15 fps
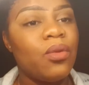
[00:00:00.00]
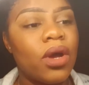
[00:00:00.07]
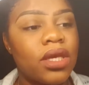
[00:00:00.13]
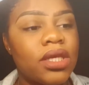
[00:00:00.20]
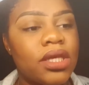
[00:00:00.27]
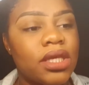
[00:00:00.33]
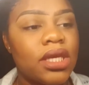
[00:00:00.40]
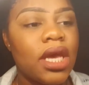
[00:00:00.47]

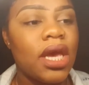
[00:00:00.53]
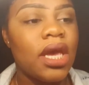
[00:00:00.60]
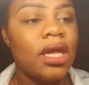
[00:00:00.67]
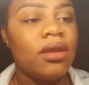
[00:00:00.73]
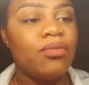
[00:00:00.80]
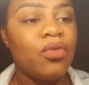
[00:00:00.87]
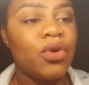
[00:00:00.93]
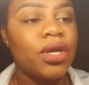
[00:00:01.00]
wants to say
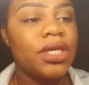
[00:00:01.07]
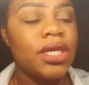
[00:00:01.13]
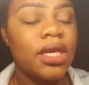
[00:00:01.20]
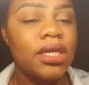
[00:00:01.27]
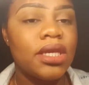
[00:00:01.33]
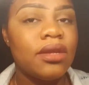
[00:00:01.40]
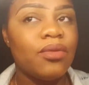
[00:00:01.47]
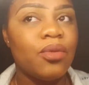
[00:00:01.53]
in a more
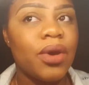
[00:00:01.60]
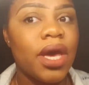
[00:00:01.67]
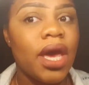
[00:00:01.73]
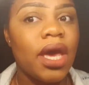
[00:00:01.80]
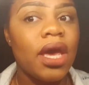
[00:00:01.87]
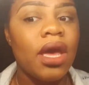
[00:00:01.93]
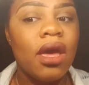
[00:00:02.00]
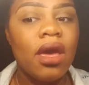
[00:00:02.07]
sensitive
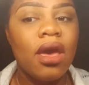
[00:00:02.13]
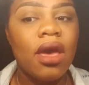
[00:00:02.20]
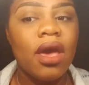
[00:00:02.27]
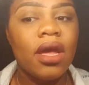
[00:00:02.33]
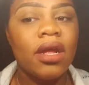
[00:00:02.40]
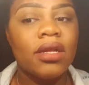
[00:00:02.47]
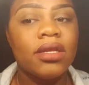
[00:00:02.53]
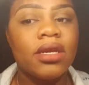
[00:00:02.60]
way,
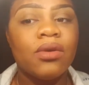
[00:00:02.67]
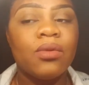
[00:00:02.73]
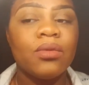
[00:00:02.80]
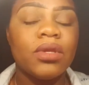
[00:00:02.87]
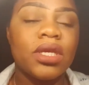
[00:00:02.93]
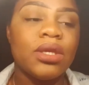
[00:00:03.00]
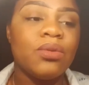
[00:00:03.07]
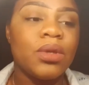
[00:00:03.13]
and
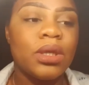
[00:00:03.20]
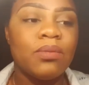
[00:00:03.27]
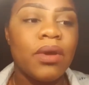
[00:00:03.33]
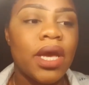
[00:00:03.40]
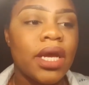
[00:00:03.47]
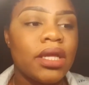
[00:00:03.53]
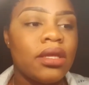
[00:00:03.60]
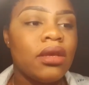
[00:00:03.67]
don't
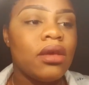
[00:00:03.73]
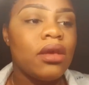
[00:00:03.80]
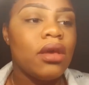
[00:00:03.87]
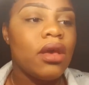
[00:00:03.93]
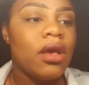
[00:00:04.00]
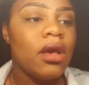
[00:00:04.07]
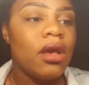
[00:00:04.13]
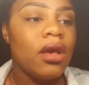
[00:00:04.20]
disrespect
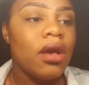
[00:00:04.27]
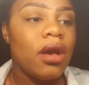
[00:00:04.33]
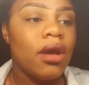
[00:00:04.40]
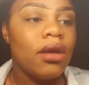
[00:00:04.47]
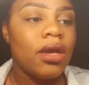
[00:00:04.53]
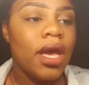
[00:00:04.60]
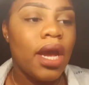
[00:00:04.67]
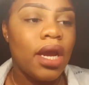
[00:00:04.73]

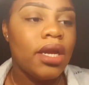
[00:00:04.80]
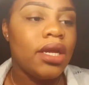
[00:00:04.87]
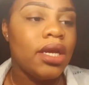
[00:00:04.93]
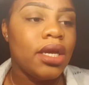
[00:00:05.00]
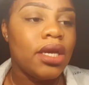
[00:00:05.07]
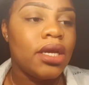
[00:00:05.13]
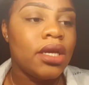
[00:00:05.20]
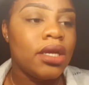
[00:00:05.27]

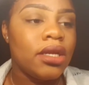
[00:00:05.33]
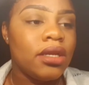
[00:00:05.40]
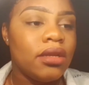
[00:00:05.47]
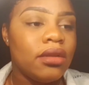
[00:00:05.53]
Haiti